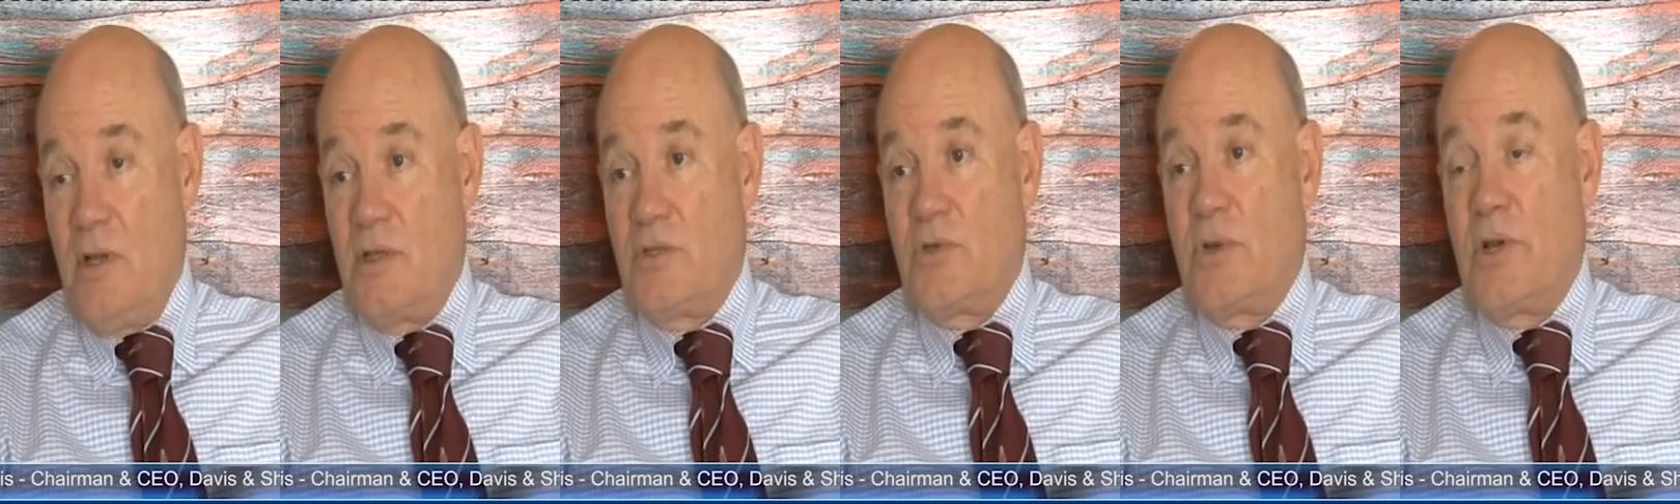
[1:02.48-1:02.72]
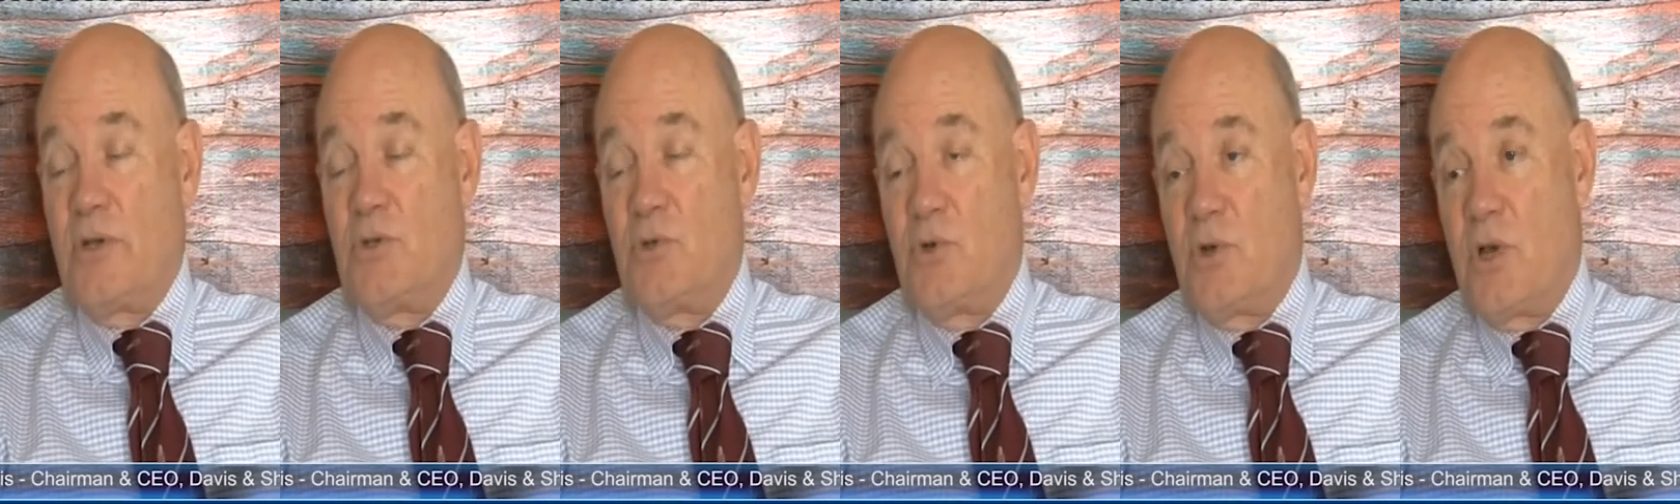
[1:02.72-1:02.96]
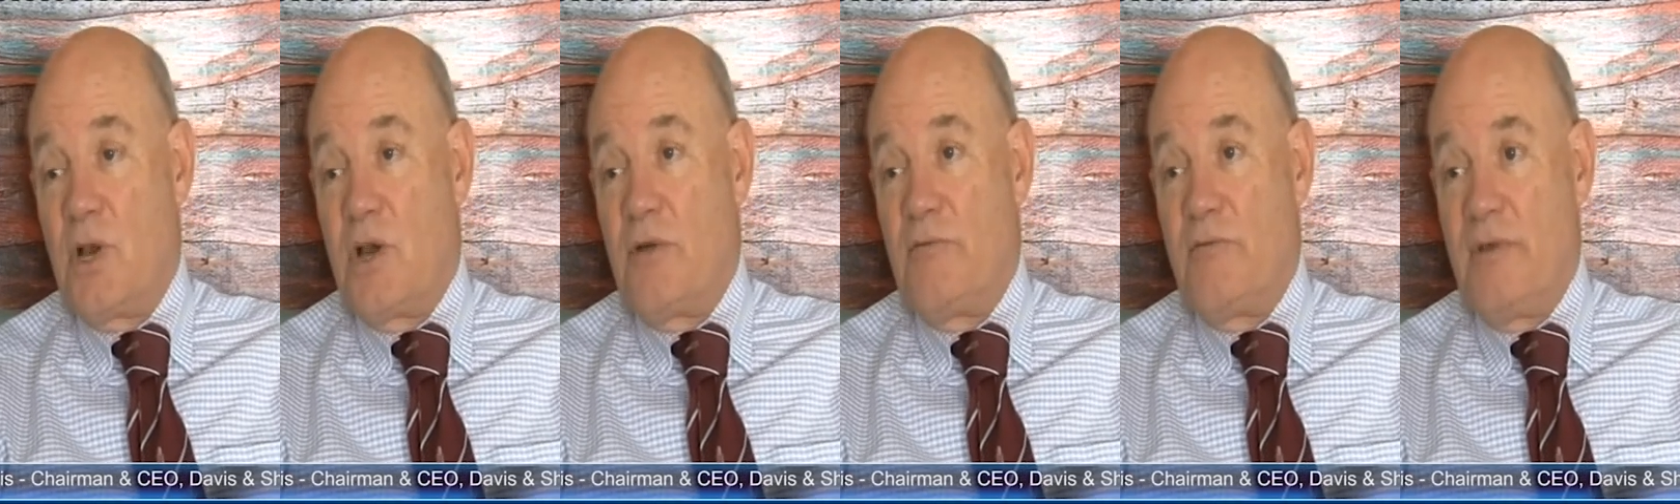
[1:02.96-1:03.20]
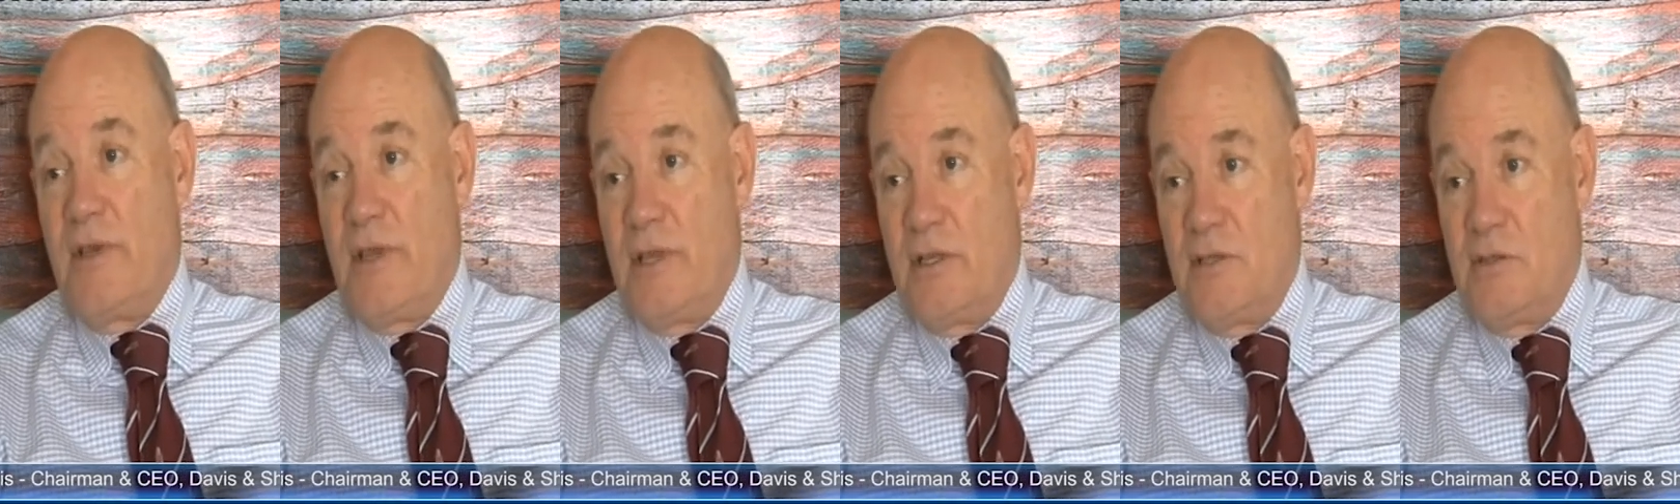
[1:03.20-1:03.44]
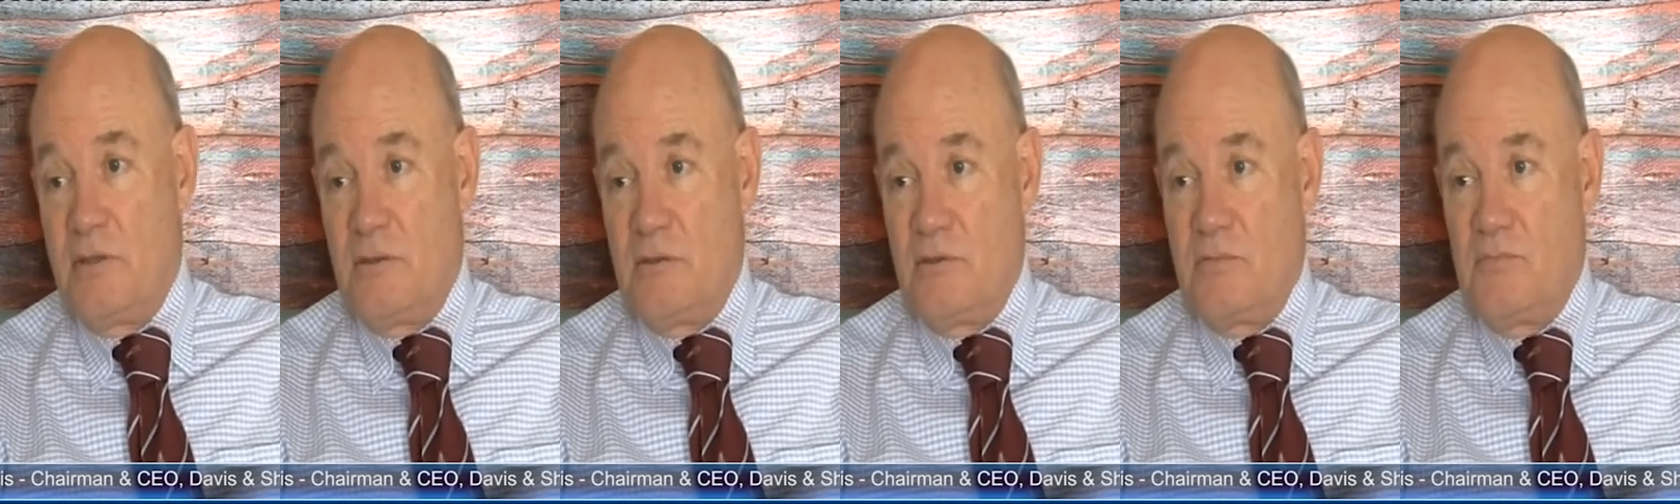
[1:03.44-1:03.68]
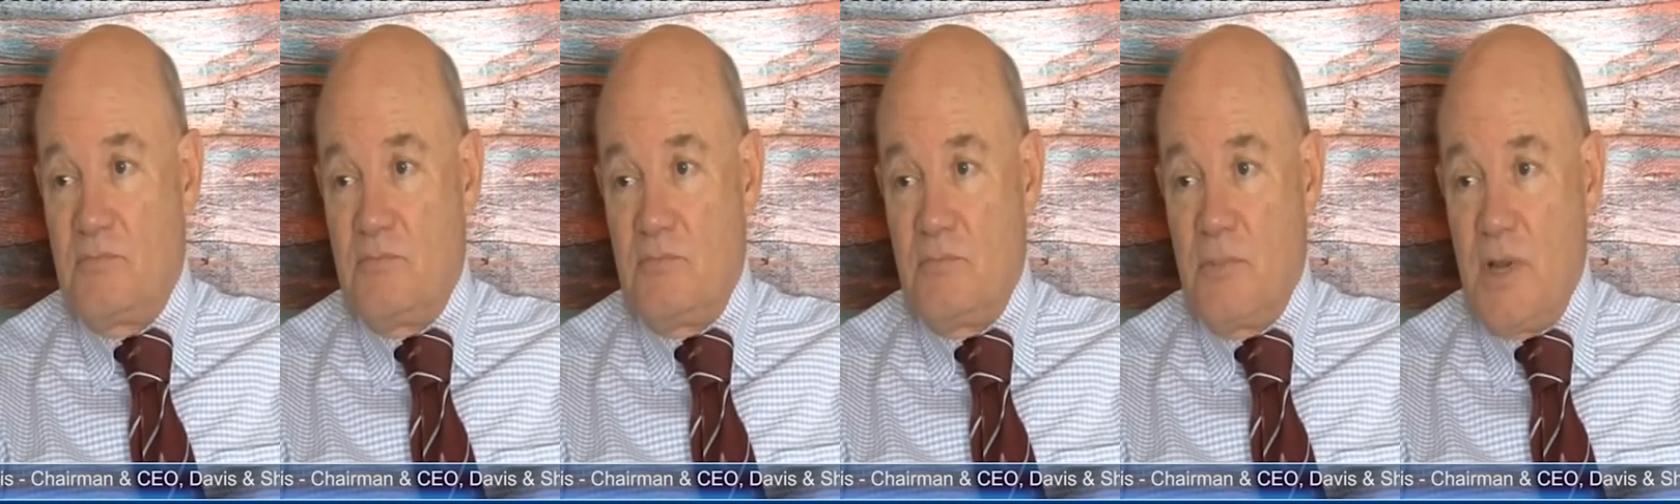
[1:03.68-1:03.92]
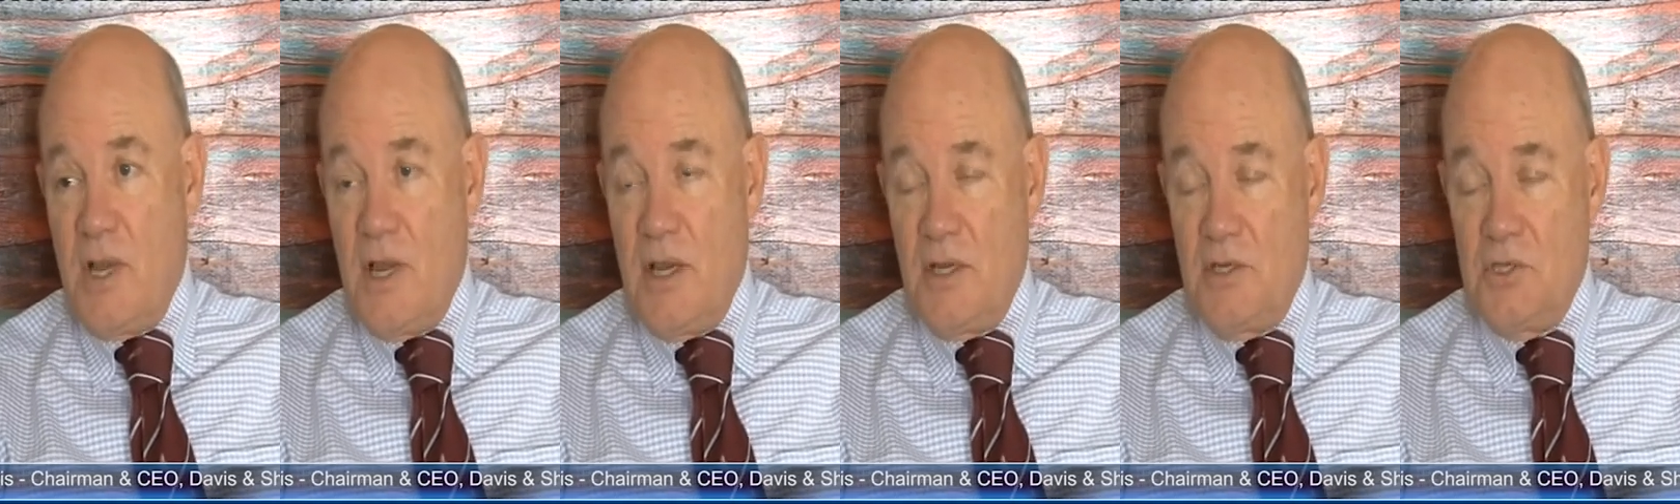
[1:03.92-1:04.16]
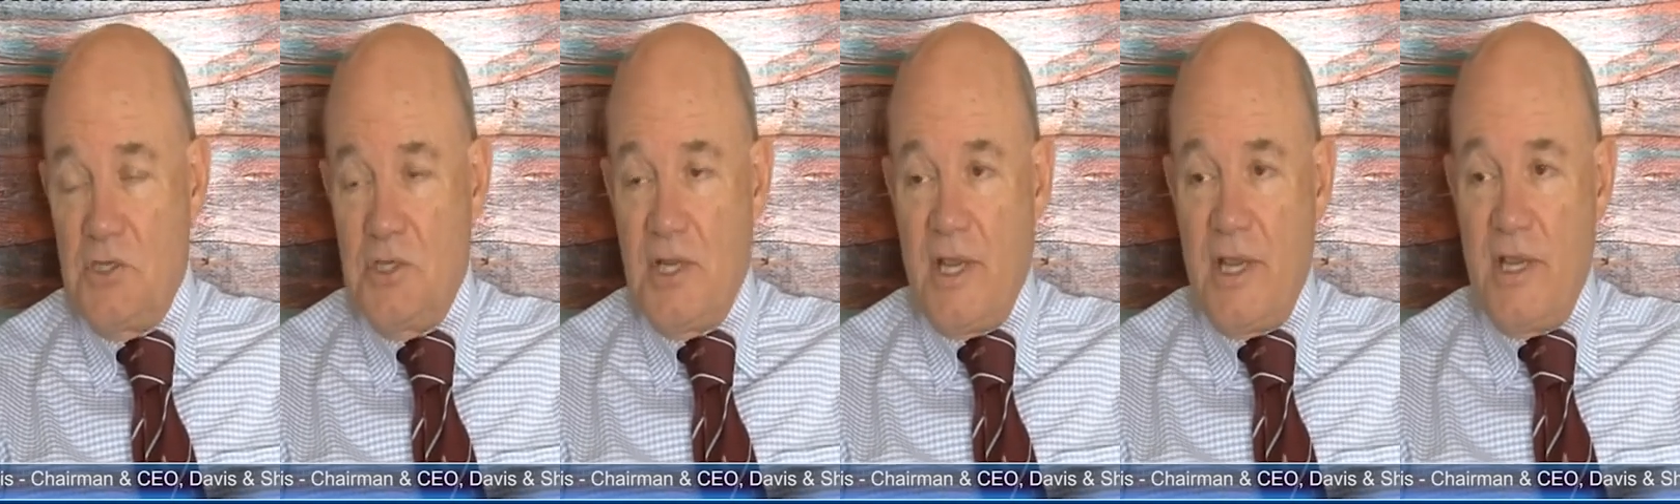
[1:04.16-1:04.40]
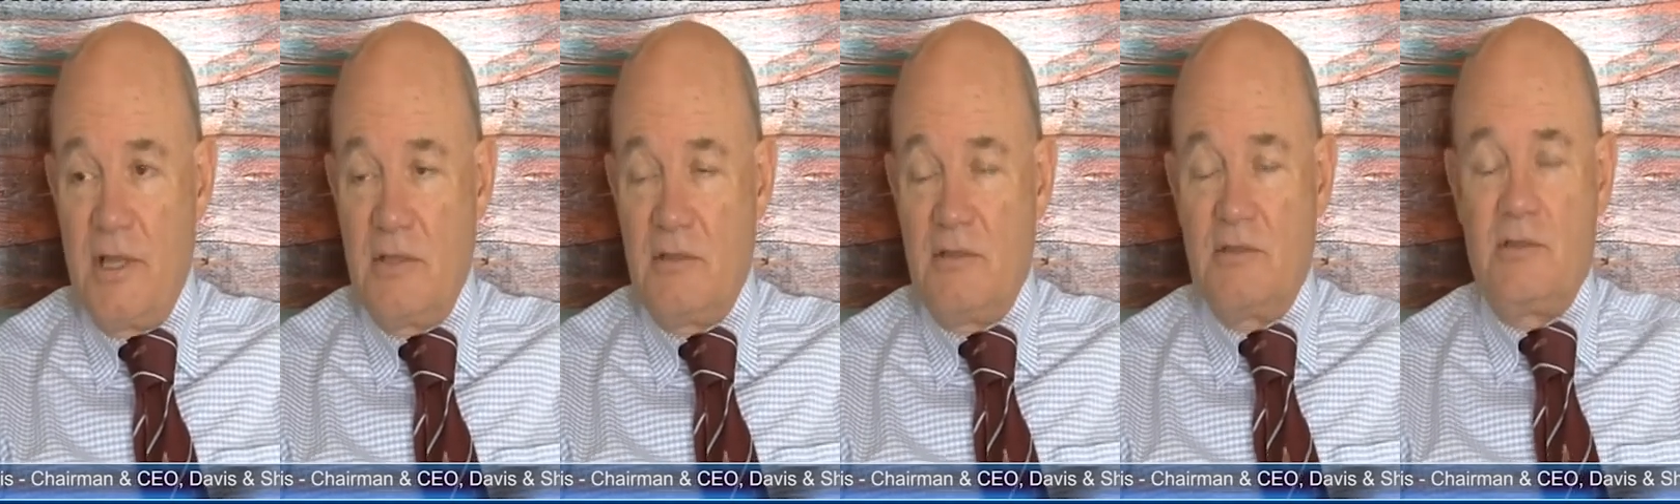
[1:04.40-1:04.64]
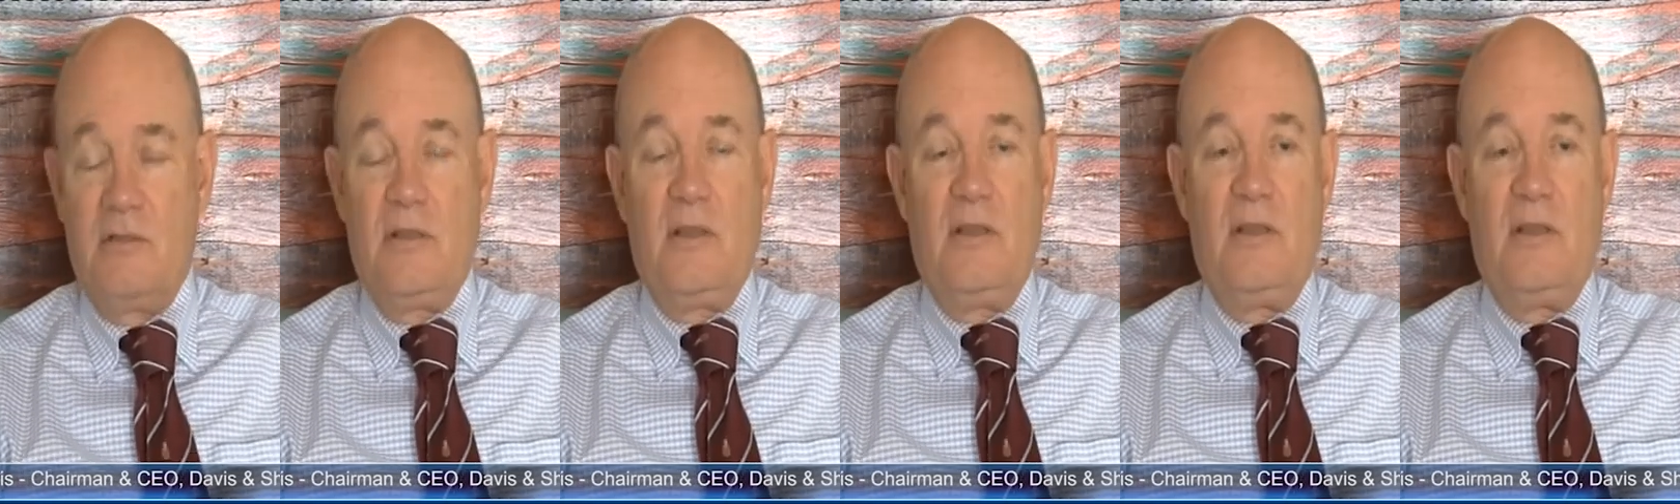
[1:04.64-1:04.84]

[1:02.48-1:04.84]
so I took over his shares